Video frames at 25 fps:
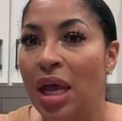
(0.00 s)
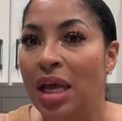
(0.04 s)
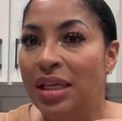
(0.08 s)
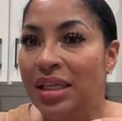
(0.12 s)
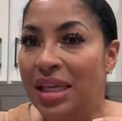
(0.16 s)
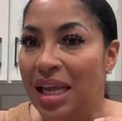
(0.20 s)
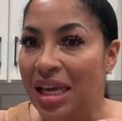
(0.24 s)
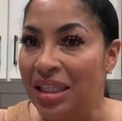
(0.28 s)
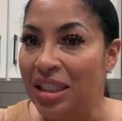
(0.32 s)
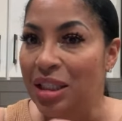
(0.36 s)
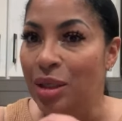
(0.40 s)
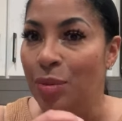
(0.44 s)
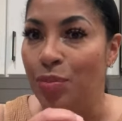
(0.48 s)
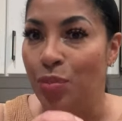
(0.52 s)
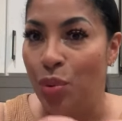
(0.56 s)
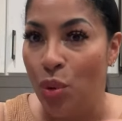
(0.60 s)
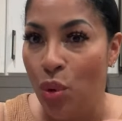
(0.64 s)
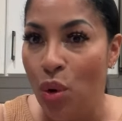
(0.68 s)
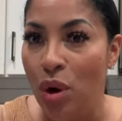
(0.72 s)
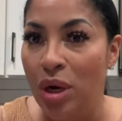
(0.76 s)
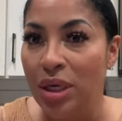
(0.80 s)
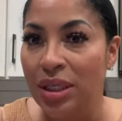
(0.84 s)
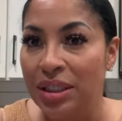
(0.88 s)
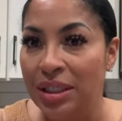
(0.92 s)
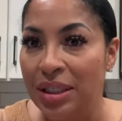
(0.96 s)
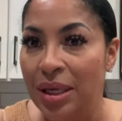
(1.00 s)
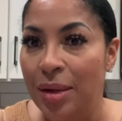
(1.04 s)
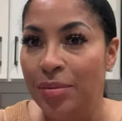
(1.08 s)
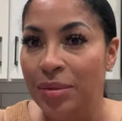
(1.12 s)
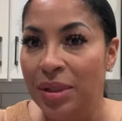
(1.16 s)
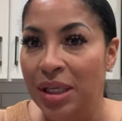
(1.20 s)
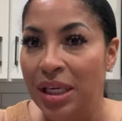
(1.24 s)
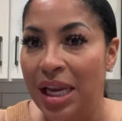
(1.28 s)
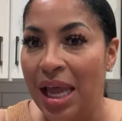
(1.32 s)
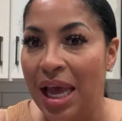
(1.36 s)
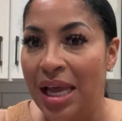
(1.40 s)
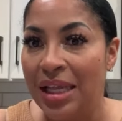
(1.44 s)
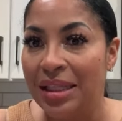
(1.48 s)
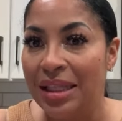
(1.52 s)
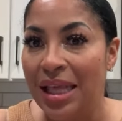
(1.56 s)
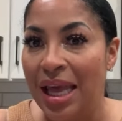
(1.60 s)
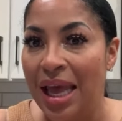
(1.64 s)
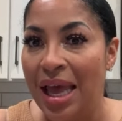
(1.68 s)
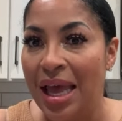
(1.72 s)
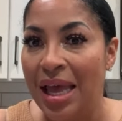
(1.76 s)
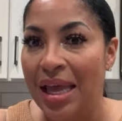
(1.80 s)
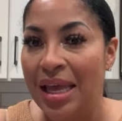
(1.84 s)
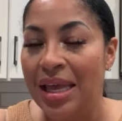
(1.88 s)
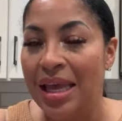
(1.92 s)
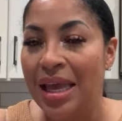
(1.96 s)
that support something like
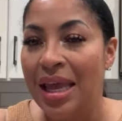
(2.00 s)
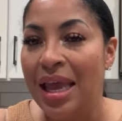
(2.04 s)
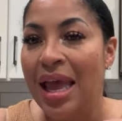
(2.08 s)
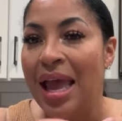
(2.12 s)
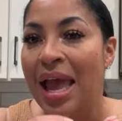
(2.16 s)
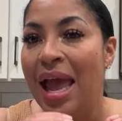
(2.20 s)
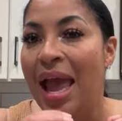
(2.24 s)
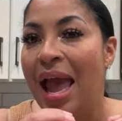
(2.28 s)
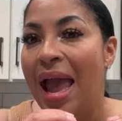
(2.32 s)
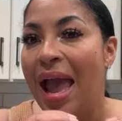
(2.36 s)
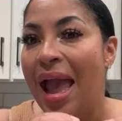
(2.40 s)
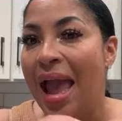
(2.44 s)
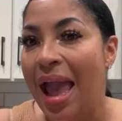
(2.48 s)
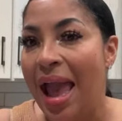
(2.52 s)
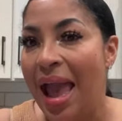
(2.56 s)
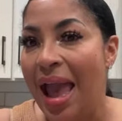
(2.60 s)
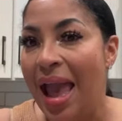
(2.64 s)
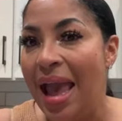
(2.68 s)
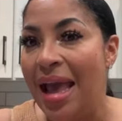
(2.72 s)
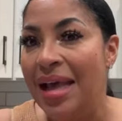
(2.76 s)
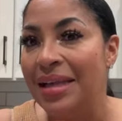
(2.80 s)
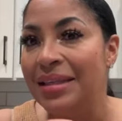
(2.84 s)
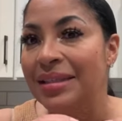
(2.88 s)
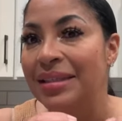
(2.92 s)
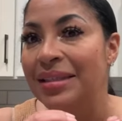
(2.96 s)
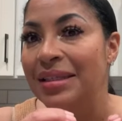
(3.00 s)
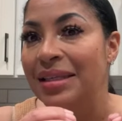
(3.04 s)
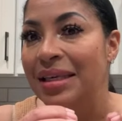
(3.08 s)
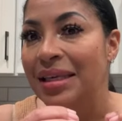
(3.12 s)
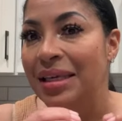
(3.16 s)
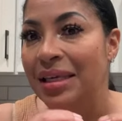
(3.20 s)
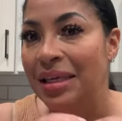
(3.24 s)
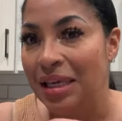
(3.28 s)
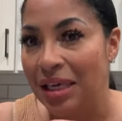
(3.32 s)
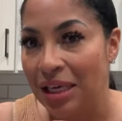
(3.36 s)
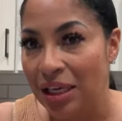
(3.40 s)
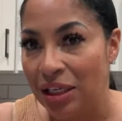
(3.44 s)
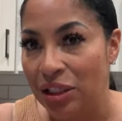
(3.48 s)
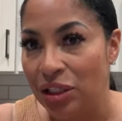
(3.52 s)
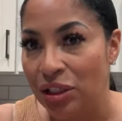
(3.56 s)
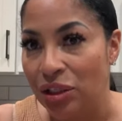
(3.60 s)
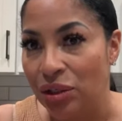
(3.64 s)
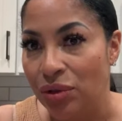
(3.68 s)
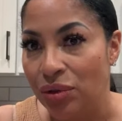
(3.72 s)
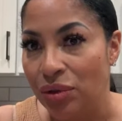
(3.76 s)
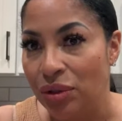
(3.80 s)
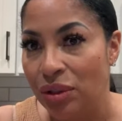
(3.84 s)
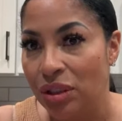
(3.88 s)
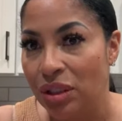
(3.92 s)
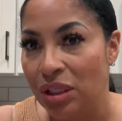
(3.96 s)
that, ass
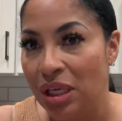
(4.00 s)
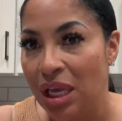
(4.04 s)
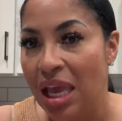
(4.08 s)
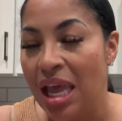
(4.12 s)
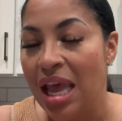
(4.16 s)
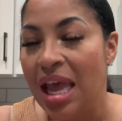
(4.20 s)
kissers.